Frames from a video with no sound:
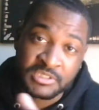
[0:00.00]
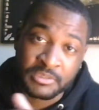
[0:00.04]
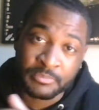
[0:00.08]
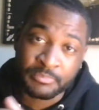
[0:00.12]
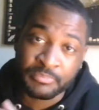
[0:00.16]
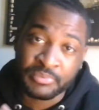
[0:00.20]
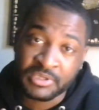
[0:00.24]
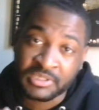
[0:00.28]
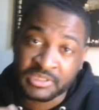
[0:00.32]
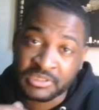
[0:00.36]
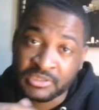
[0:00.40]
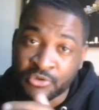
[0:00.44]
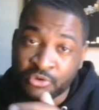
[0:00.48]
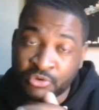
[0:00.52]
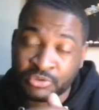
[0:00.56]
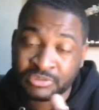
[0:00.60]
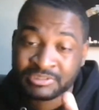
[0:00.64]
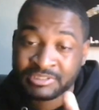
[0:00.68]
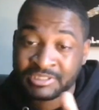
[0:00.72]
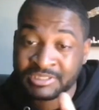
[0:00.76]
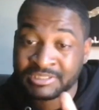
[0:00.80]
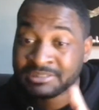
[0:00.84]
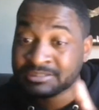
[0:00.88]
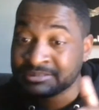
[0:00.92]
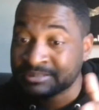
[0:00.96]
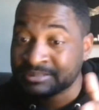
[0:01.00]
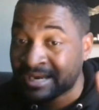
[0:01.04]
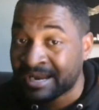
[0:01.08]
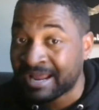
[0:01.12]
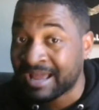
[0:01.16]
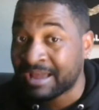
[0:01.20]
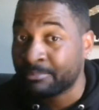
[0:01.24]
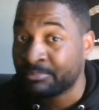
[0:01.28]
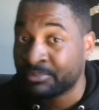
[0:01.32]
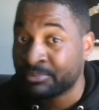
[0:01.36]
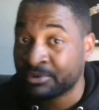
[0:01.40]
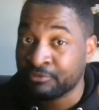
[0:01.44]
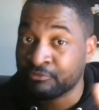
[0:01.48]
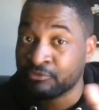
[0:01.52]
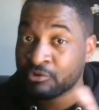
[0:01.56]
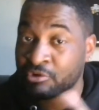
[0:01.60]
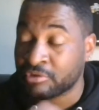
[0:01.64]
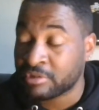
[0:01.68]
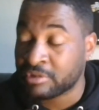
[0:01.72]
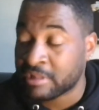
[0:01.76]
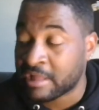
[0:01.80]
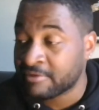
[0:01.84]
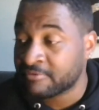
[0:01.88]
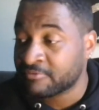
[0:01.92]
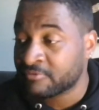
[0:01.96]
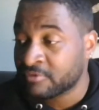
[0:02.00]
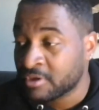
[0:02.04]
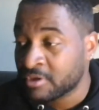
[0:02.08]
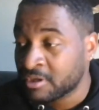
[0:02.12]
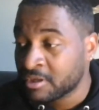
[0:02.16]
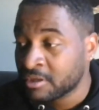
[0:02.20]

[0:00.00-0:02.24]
depicted on things that happen in real life.